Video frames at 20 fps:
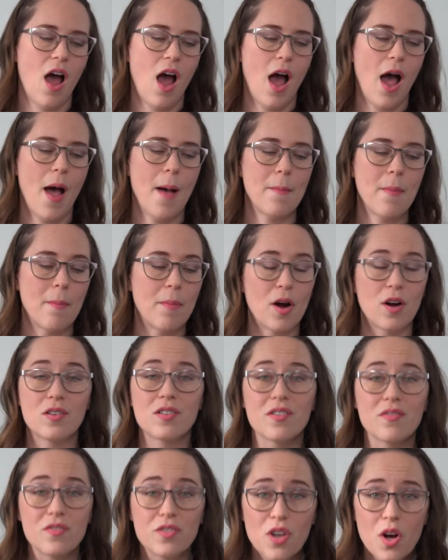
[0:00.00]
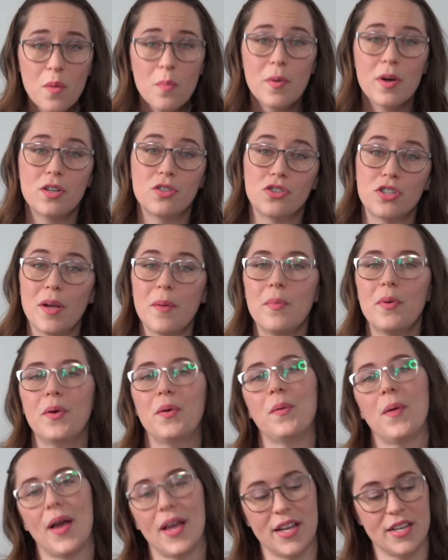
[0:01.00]
Bars of soap,
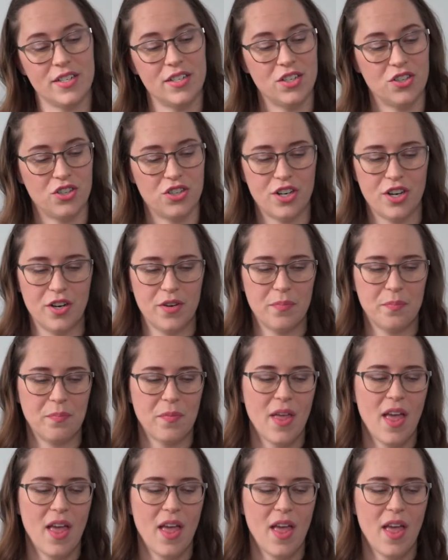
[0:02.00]
shampoo, and conditioner.